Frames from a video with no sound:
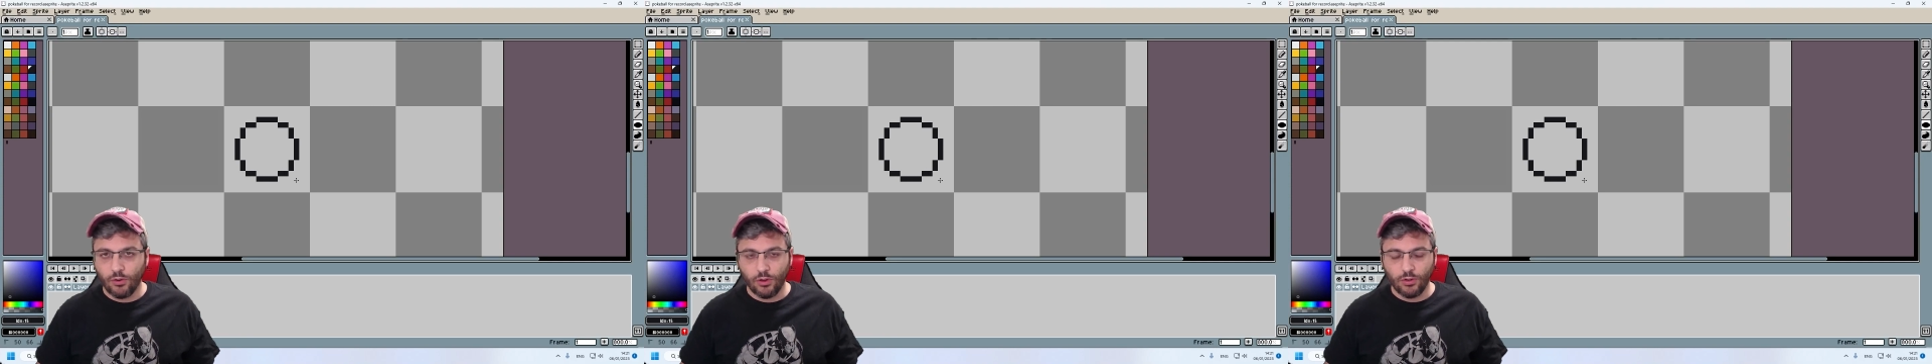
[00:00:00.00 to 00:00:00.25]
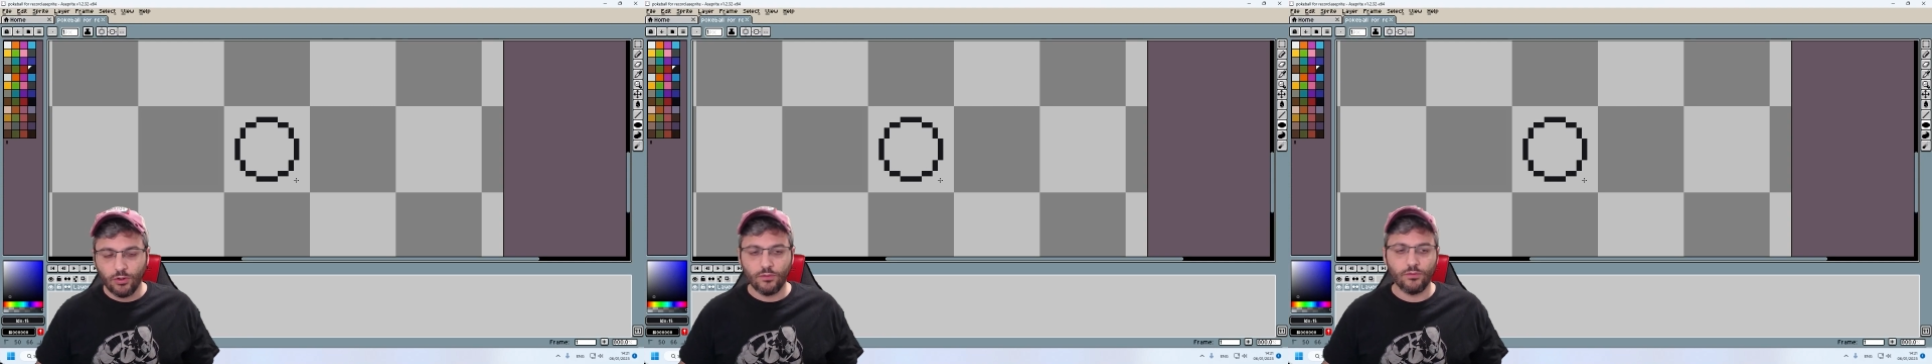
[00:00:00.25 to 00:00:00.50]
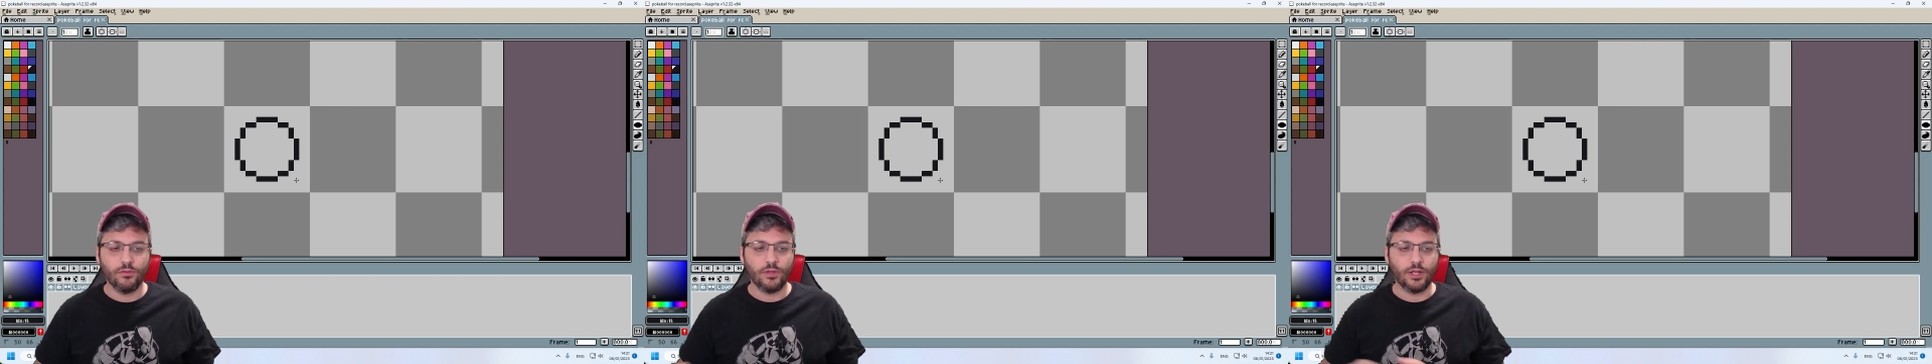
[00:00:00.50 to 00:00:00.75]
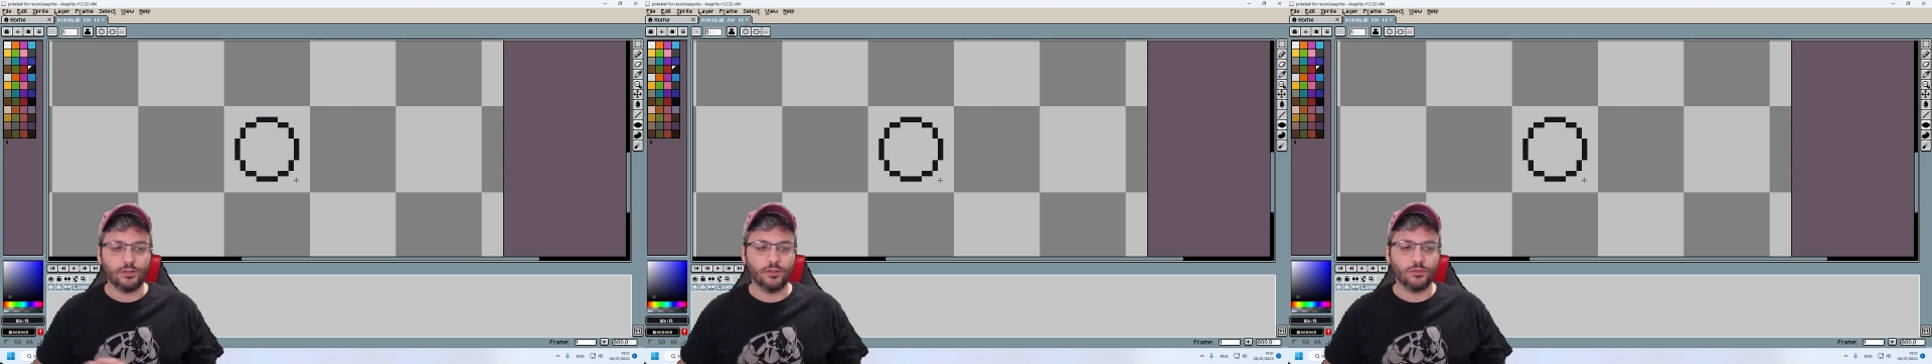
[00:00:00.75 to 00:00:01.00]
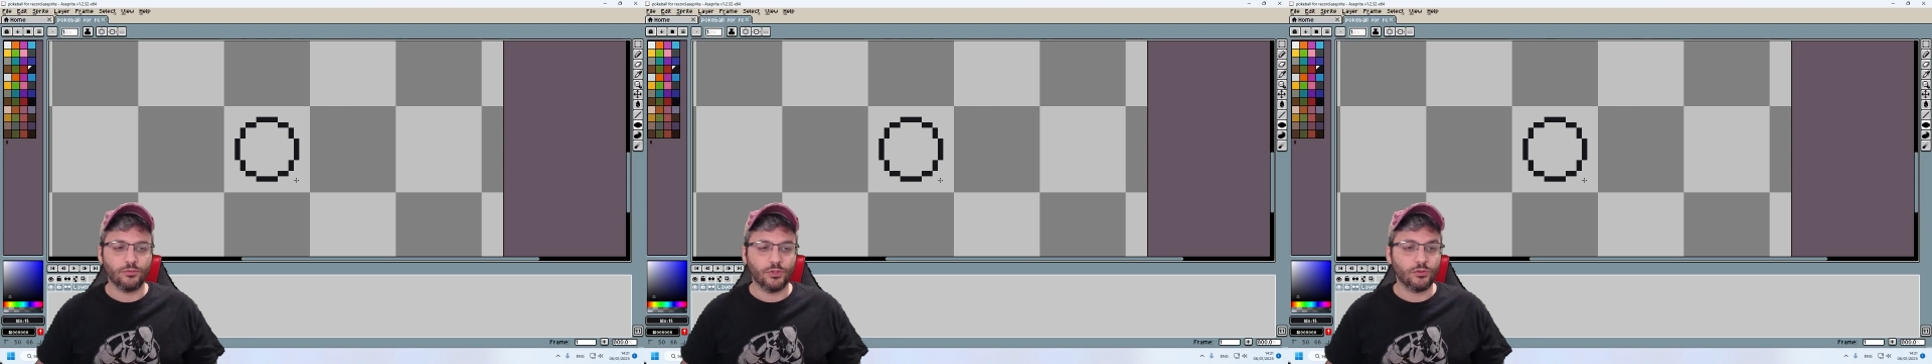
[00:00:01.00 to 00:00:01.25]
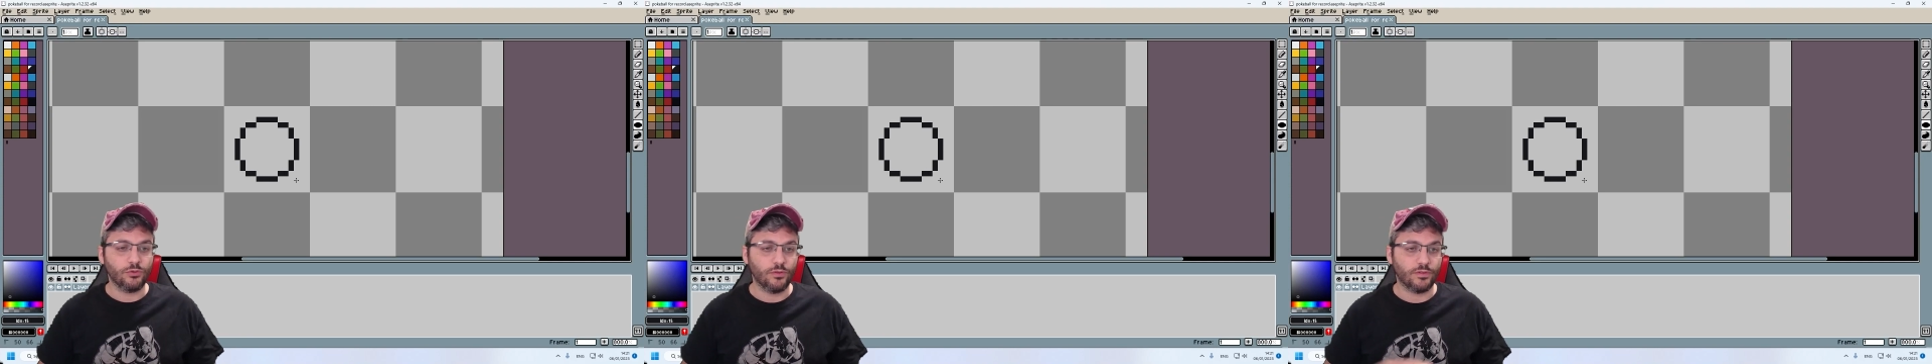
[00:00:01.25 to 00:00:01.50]
color, I don't
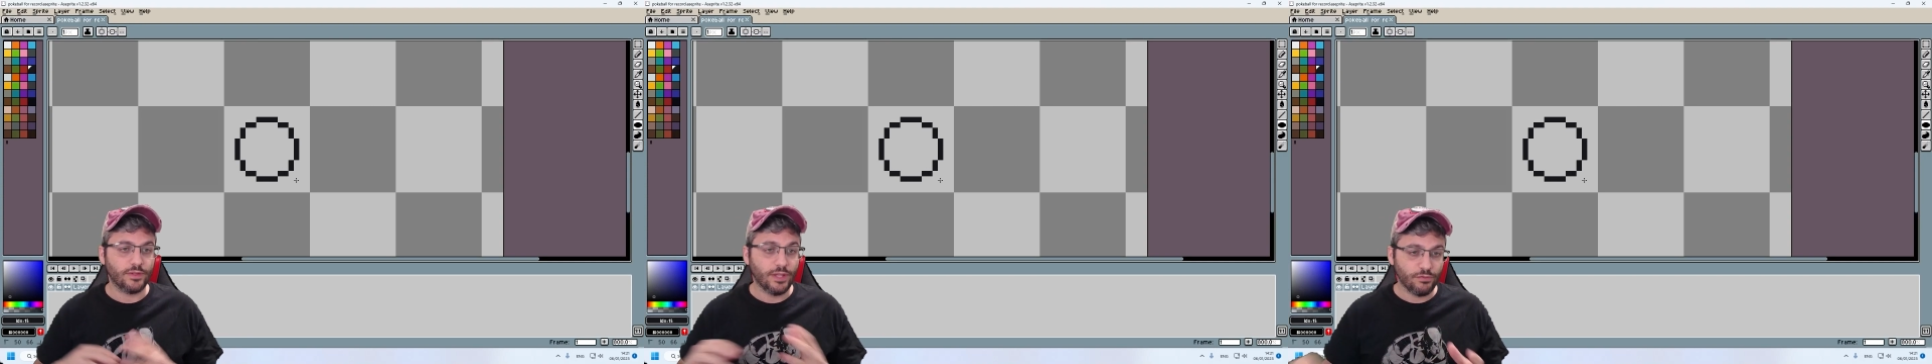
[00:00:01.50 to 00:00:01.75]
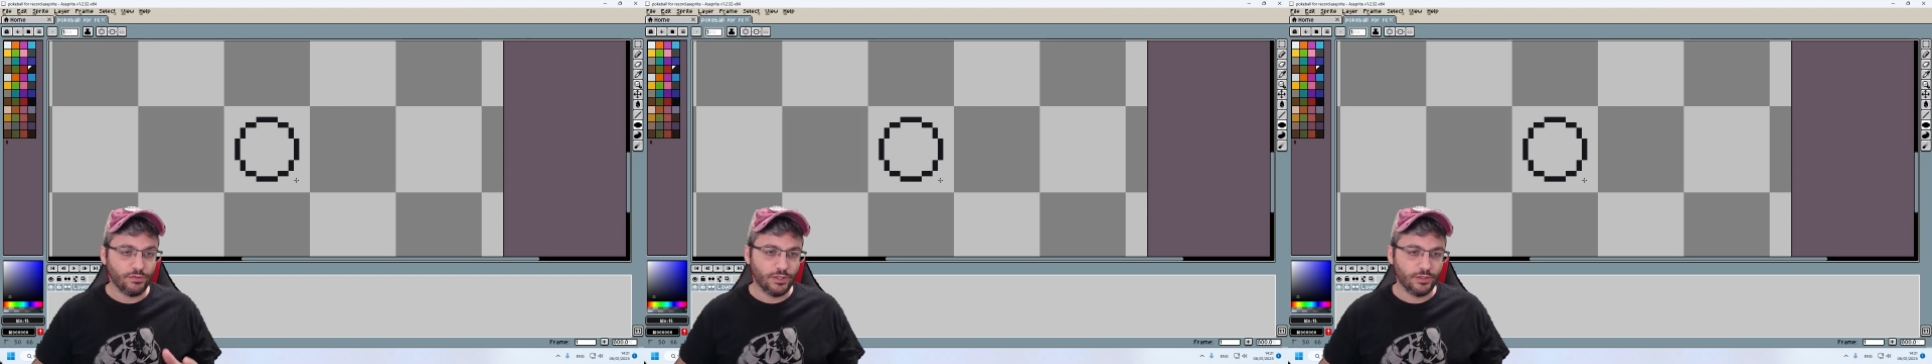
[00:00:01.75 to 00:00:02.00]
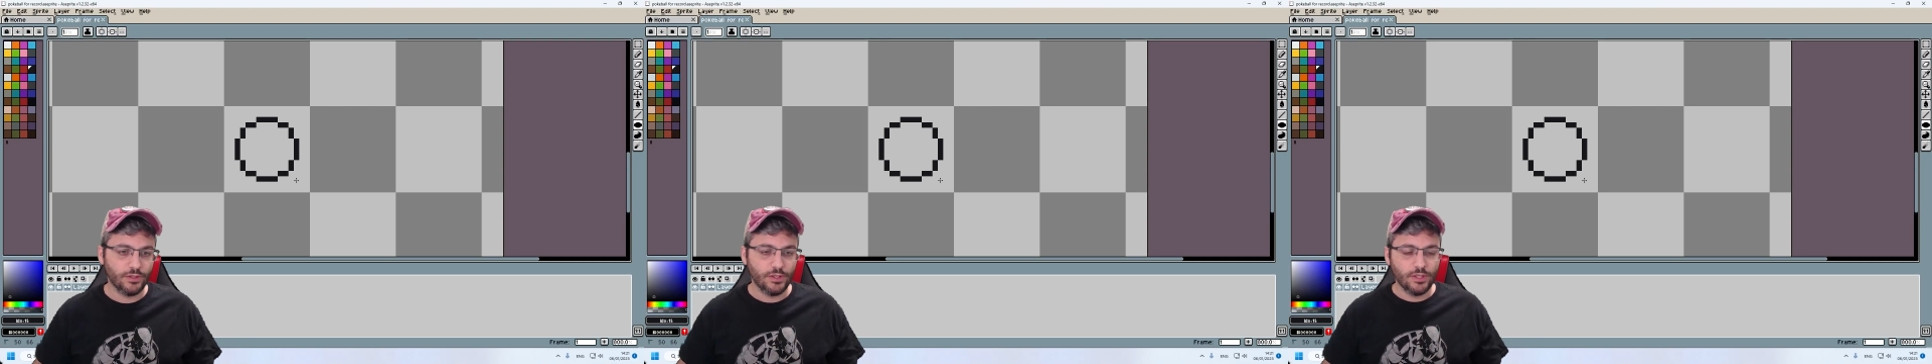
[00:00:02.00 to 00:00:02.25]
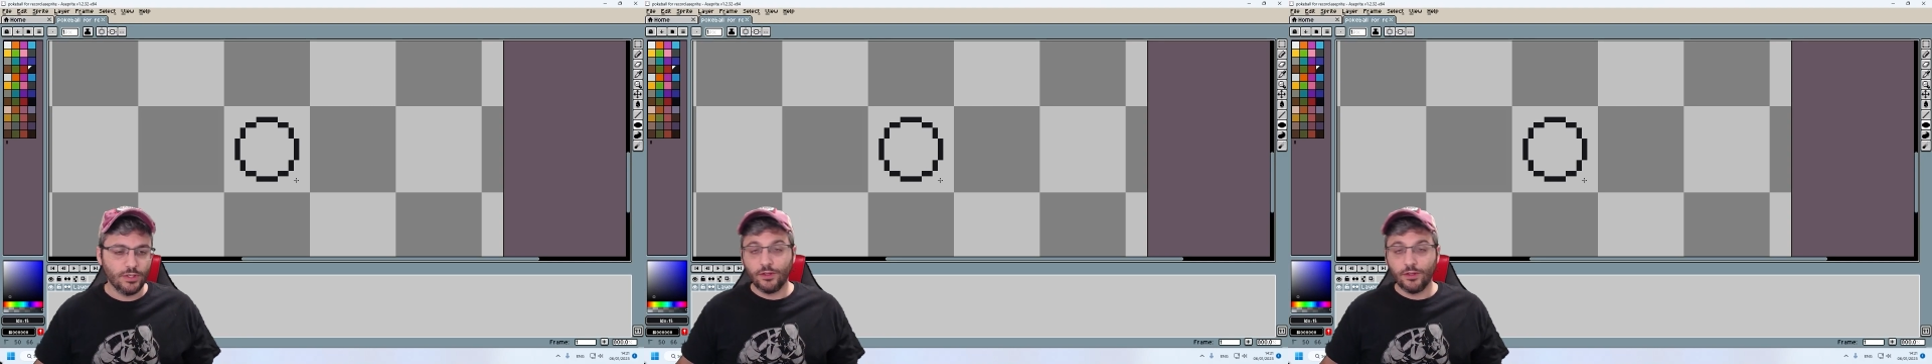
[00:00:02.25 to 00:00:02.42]
want to use nothing.